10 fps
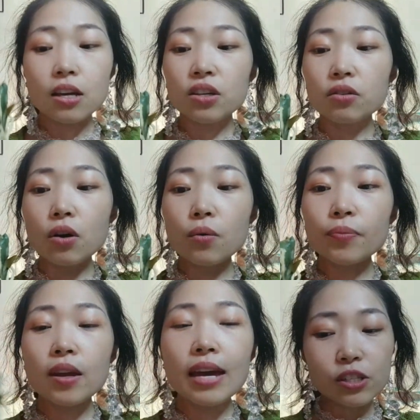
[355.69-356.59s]
You know,
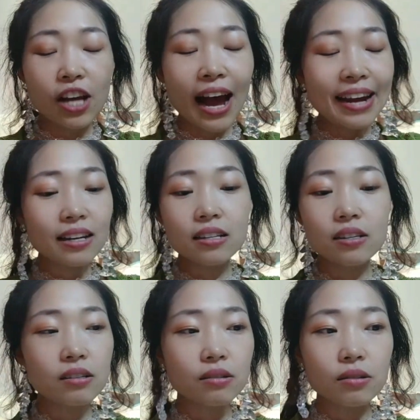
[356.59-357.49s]
China
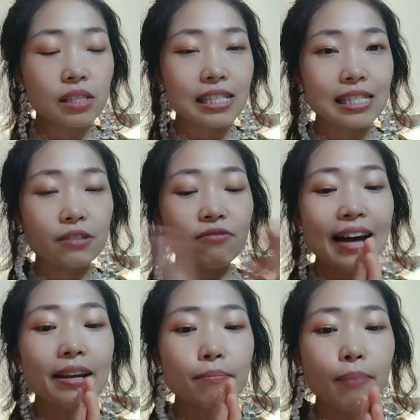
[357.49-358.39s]
is
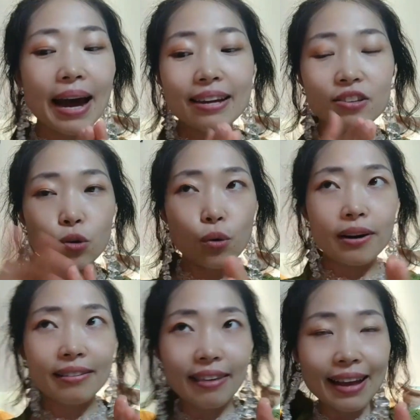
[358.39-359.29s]
divided by
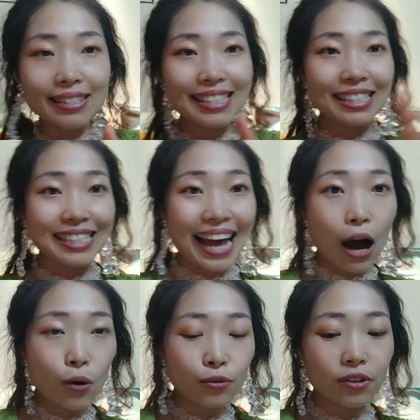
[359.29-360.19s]
north and
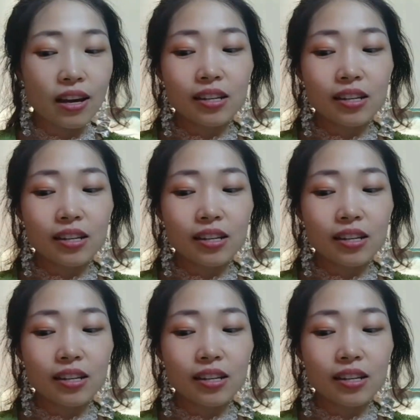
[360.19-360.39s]
south,